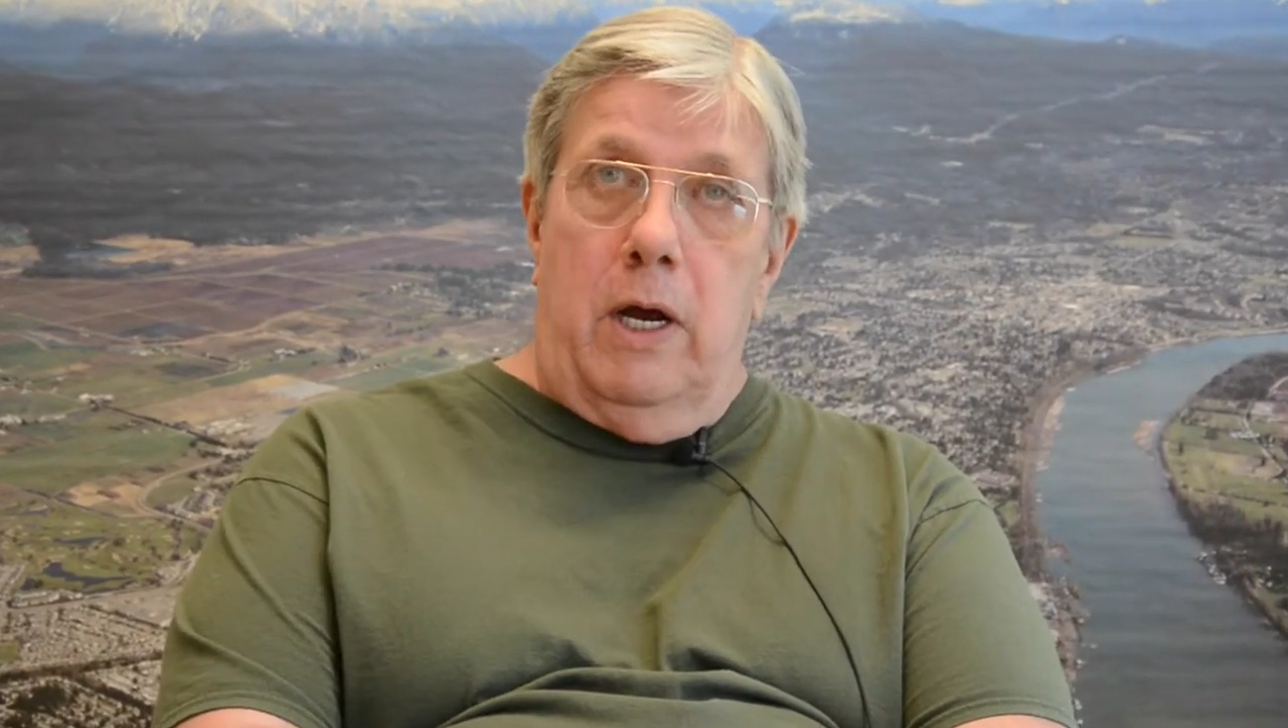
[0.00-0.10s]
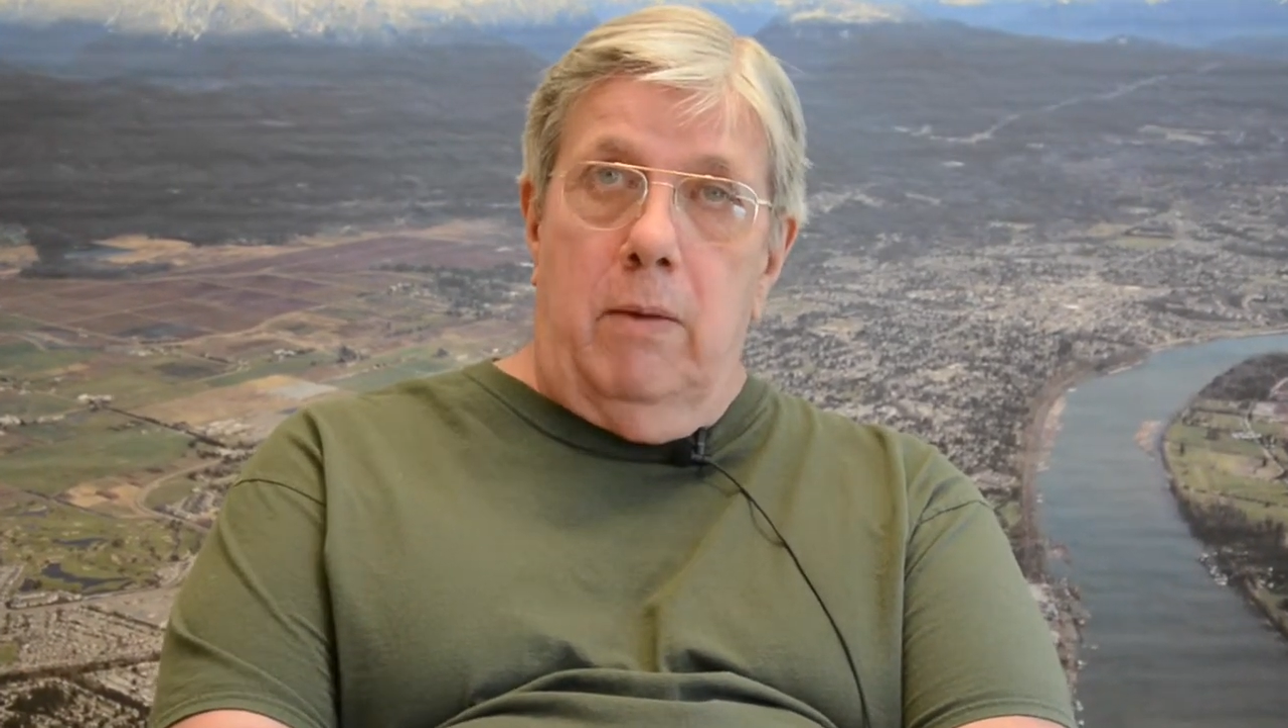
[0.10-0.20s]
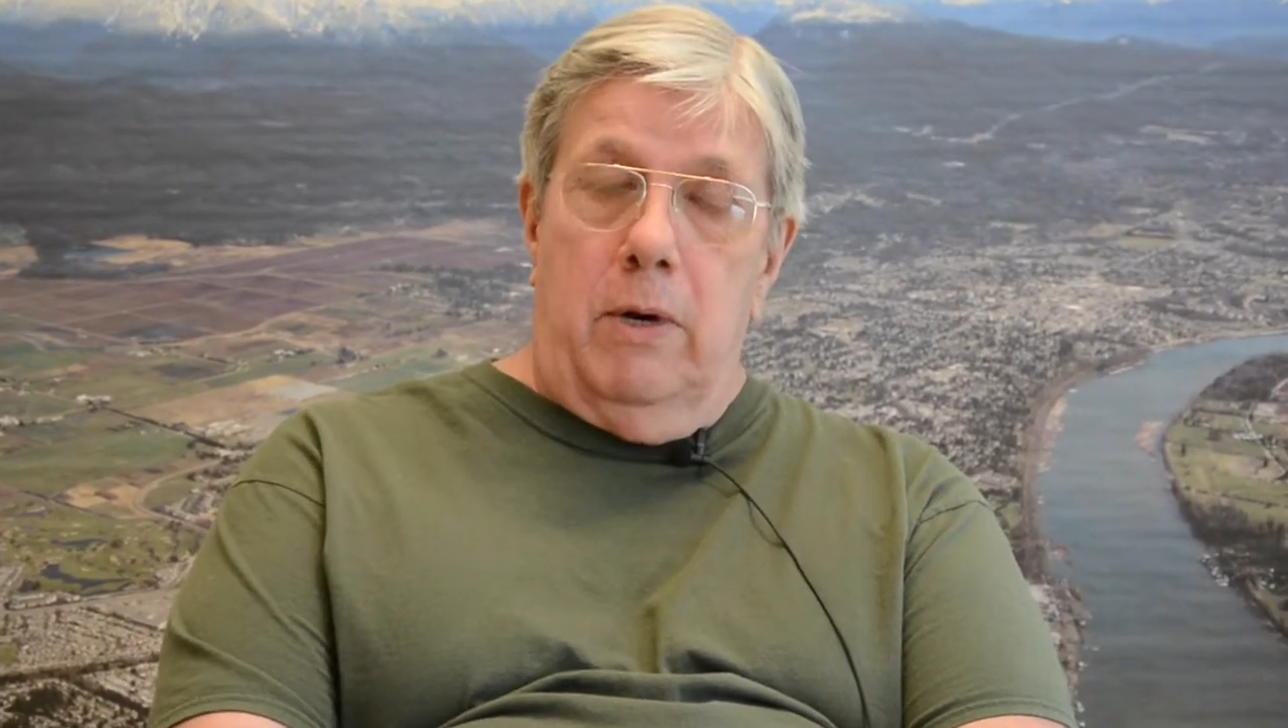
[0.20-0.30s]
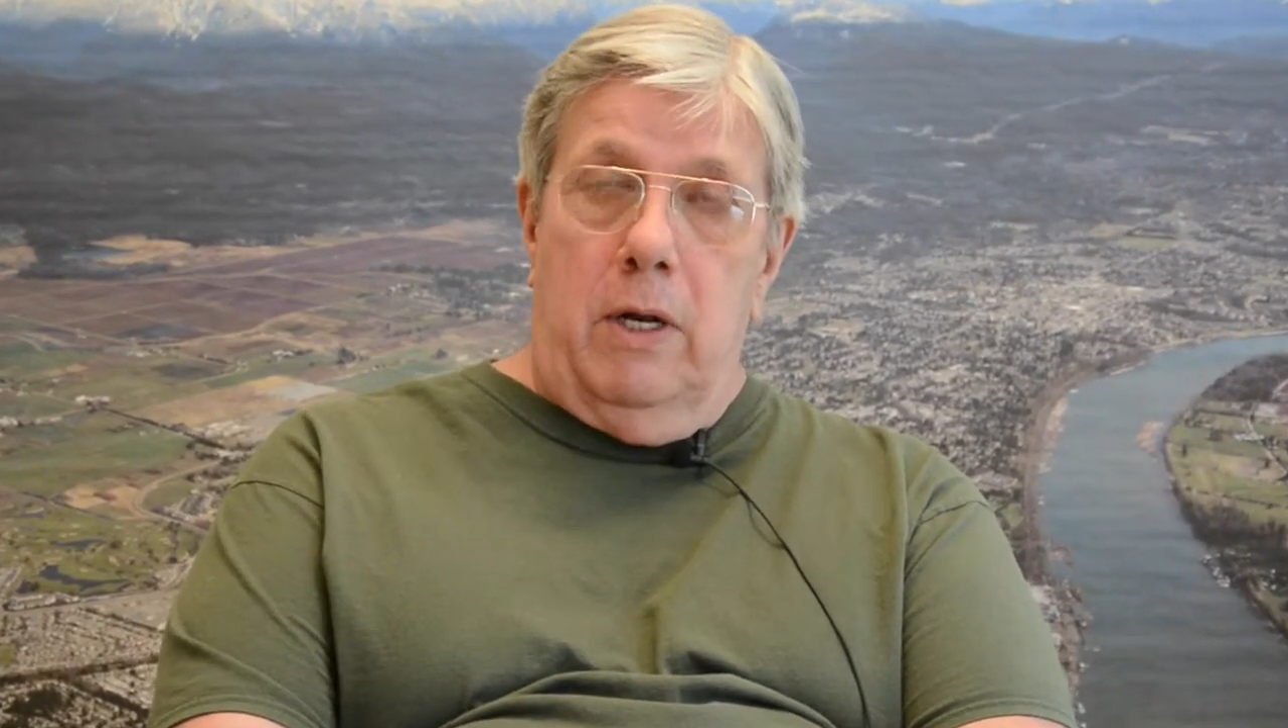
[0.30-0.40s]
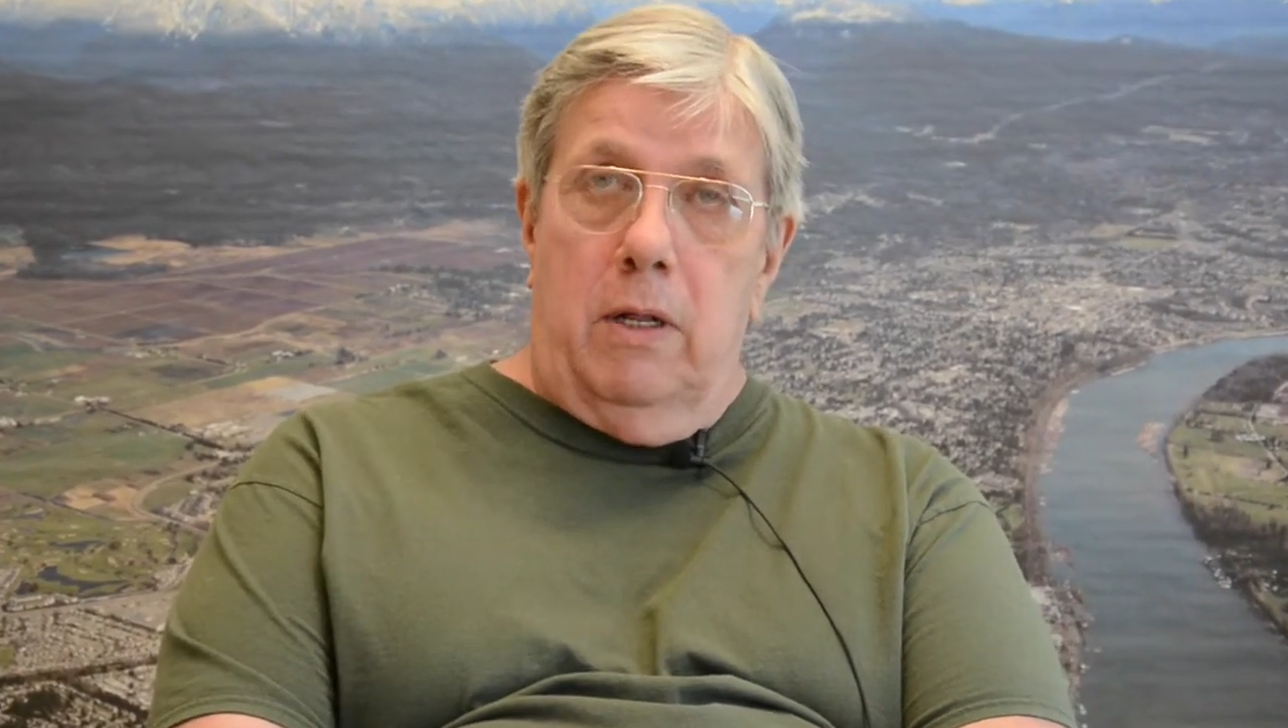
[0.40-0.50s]
to
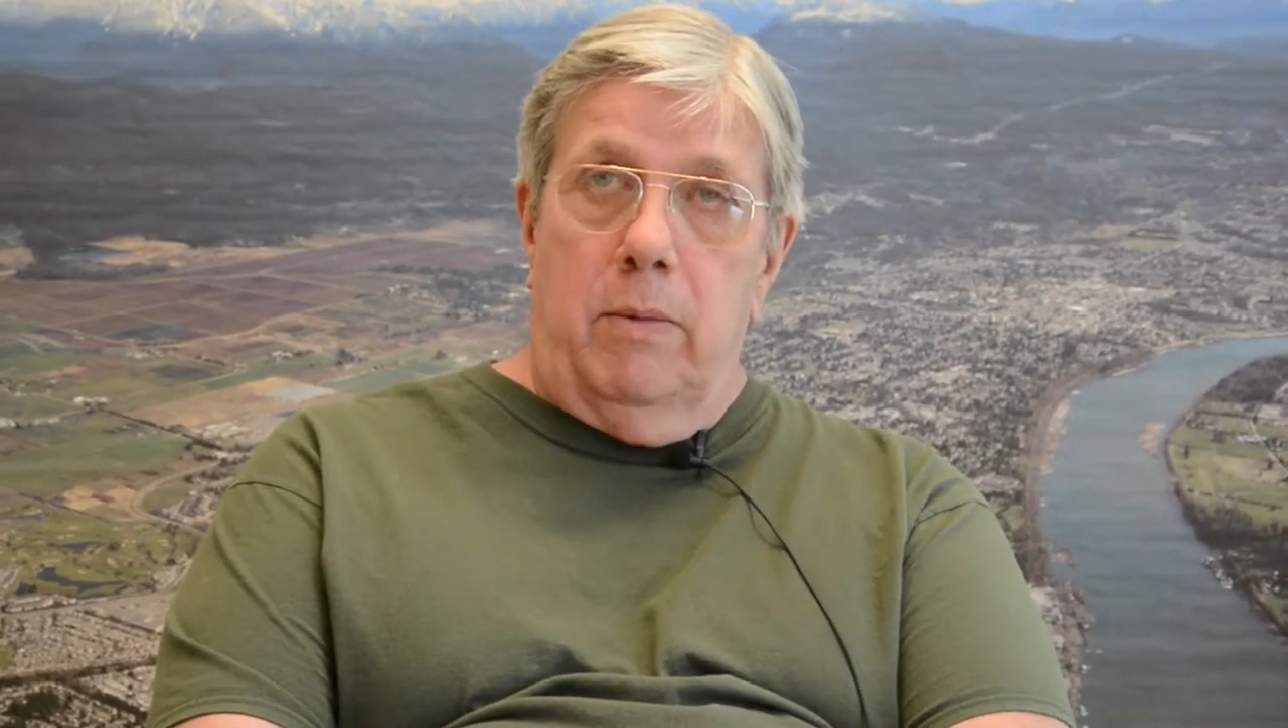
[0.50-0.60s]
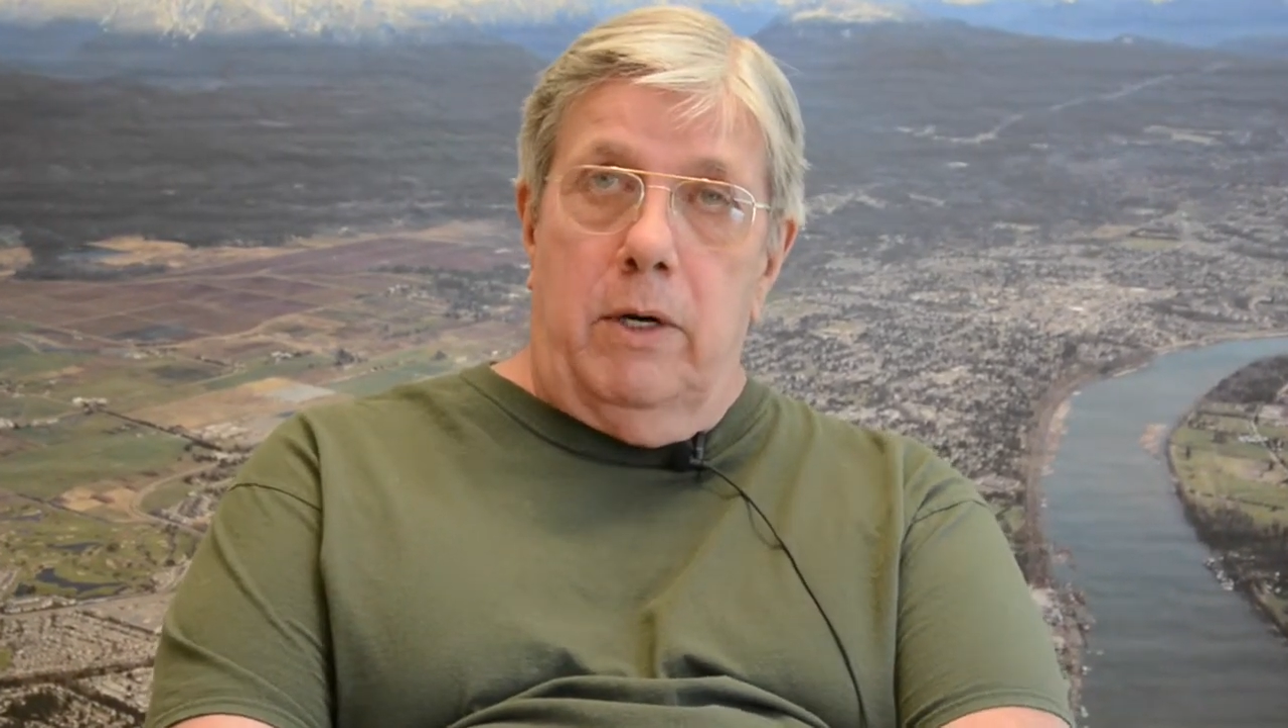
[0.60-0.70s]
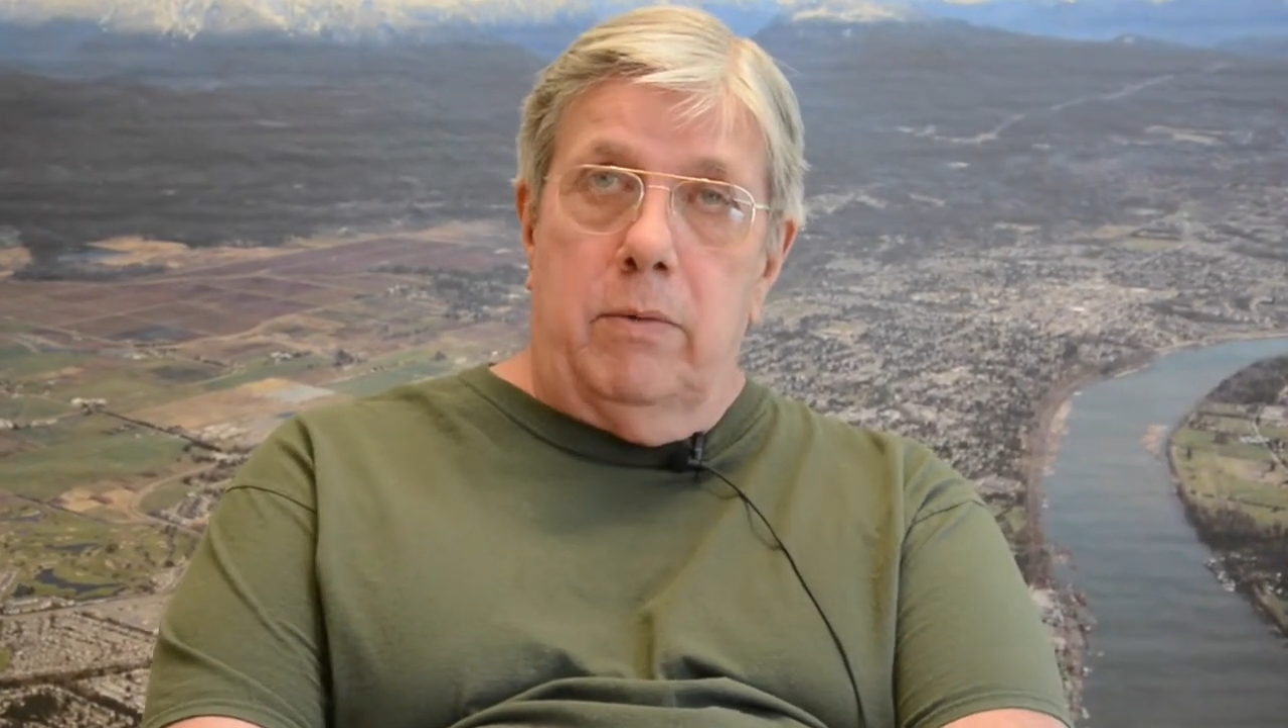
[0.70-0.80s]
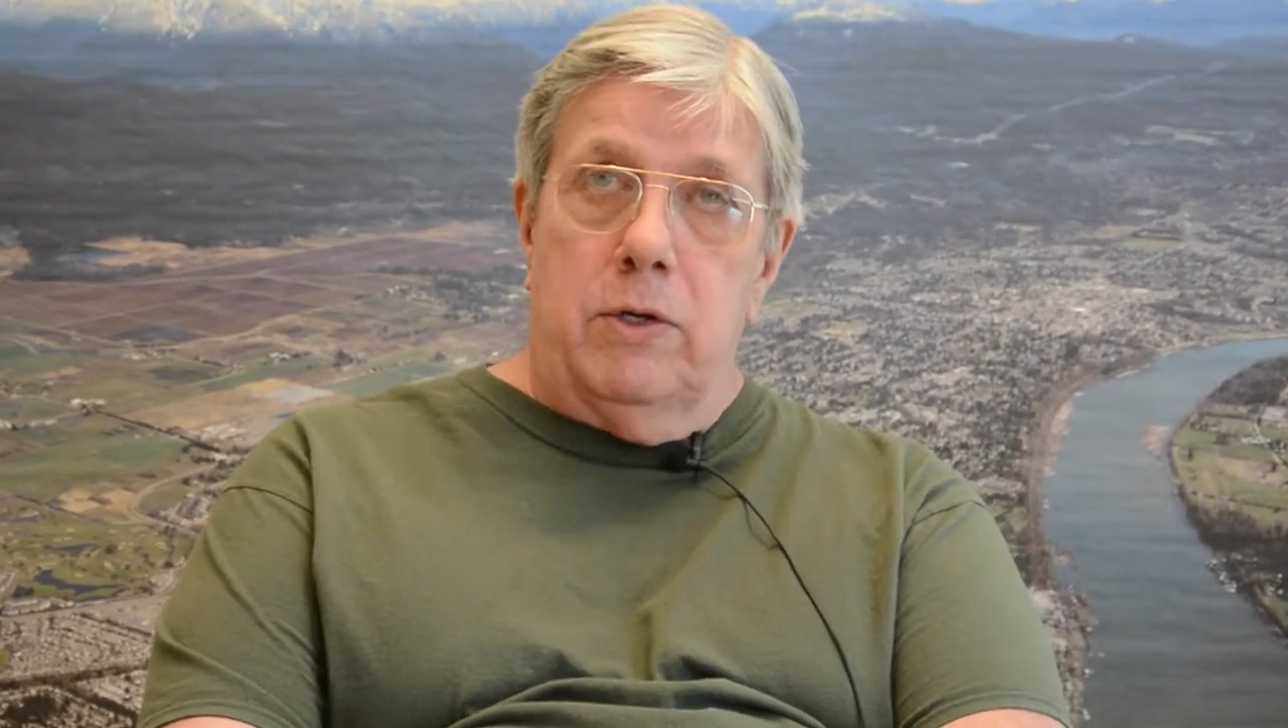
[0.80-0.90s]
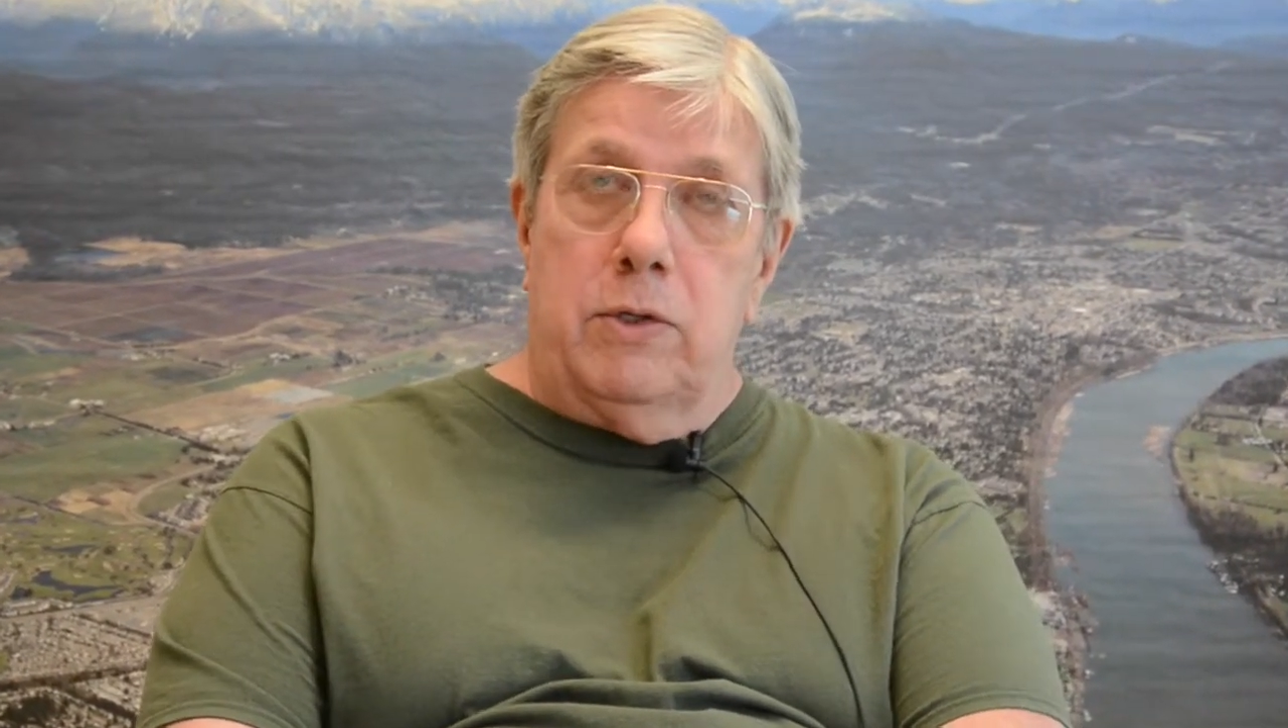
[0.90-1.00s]
Hammond
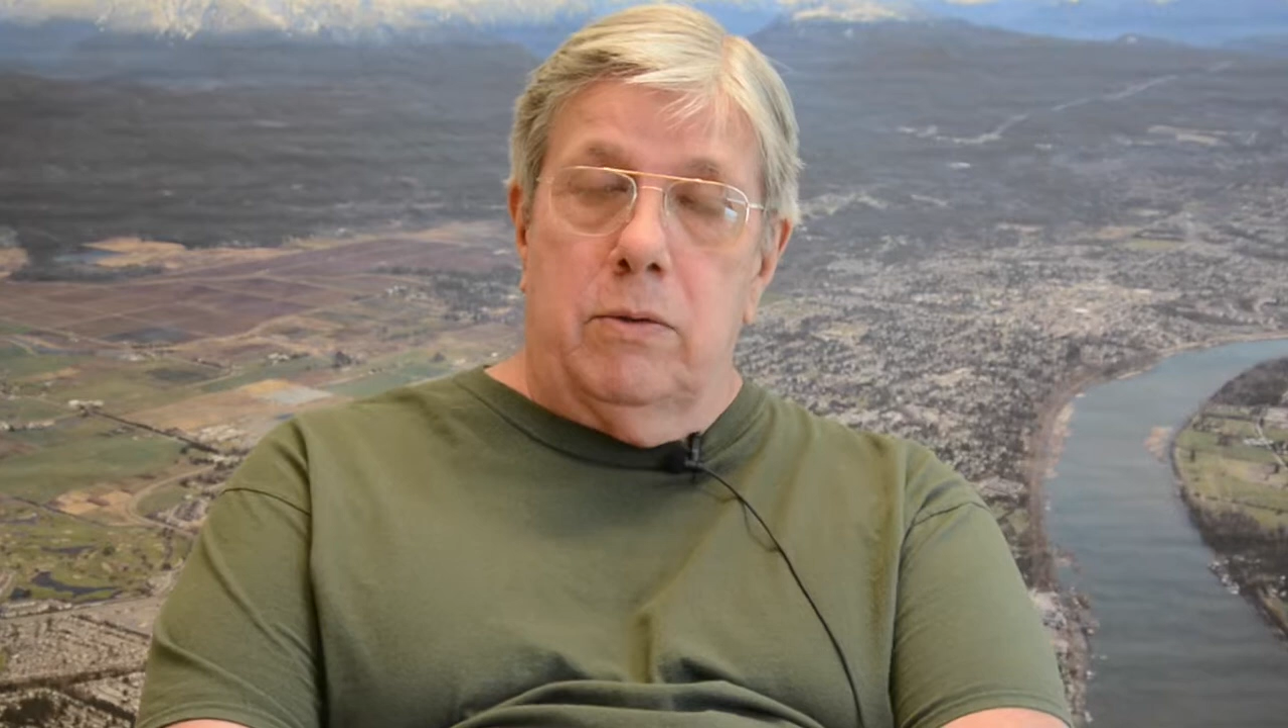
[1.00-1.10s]
Elementary